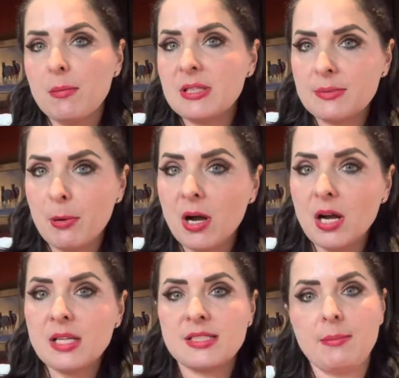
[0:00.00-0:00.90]
a
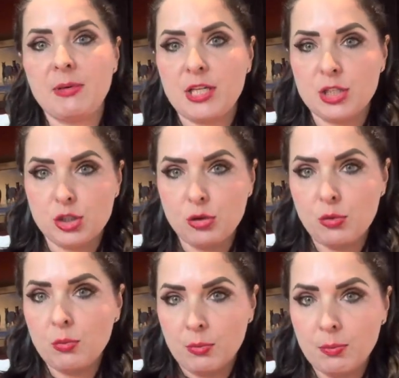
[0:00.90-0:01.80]
deposit, because
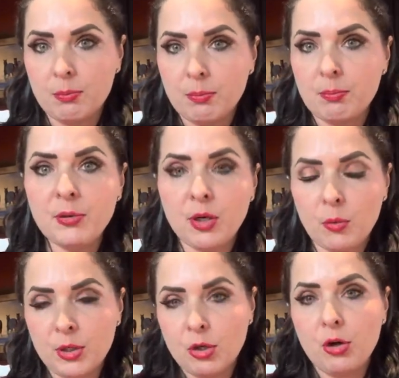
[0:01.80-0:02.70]

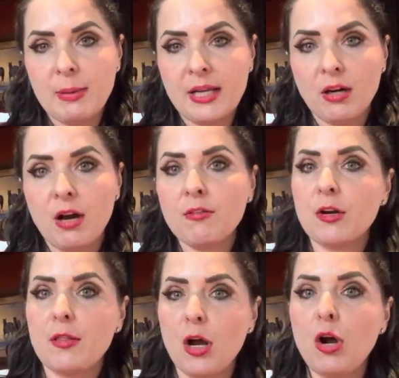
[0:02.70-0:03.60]
when you go to make an offer
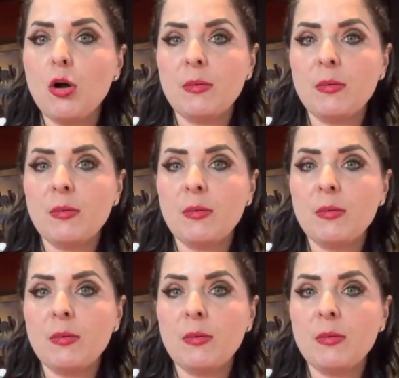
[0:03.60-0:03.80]
on the home,